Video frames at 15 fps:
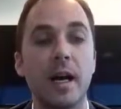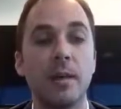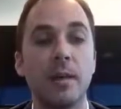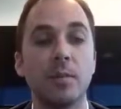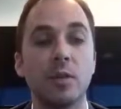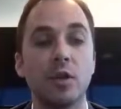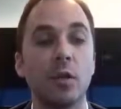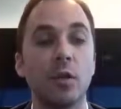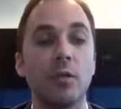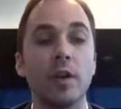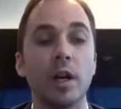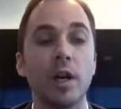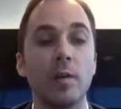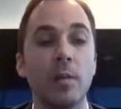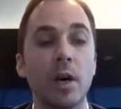So
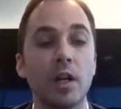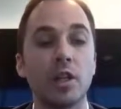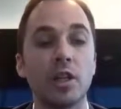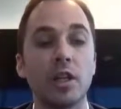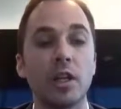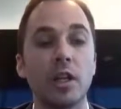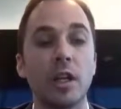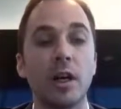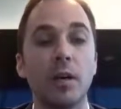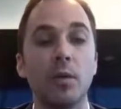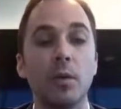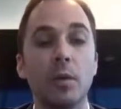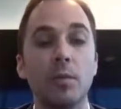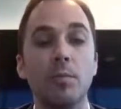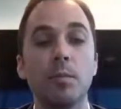very much
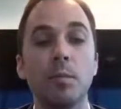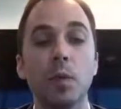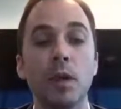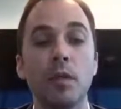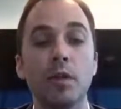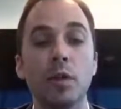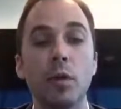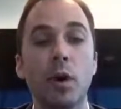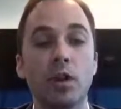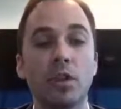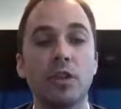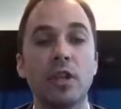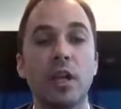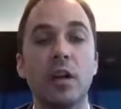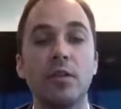we view
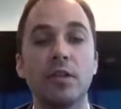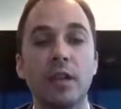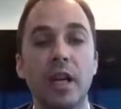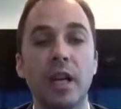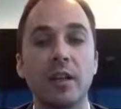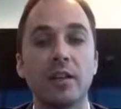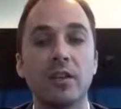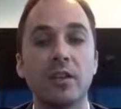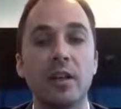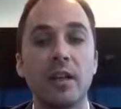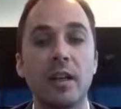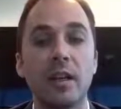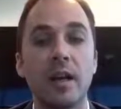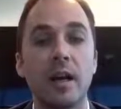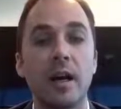ourselves as
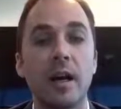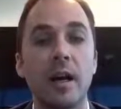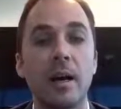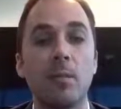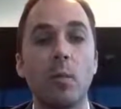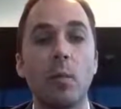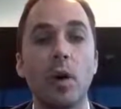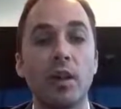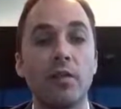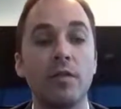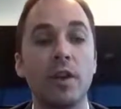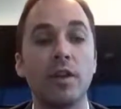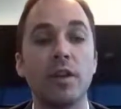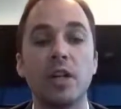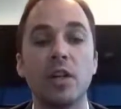one of the
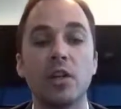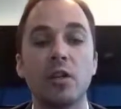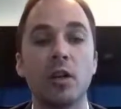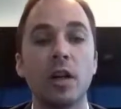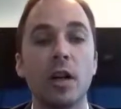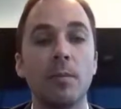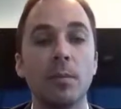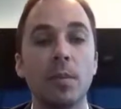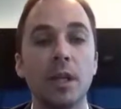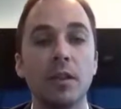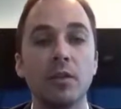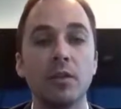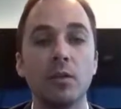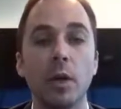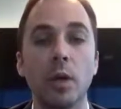foundational
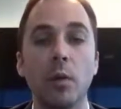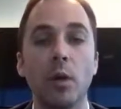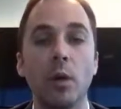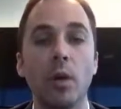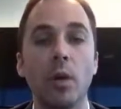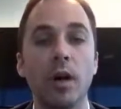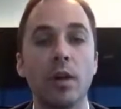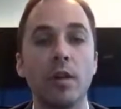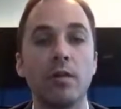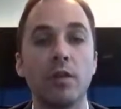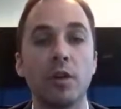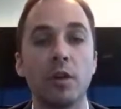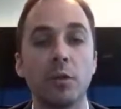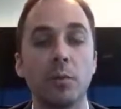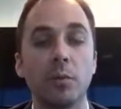companies. We were one of the first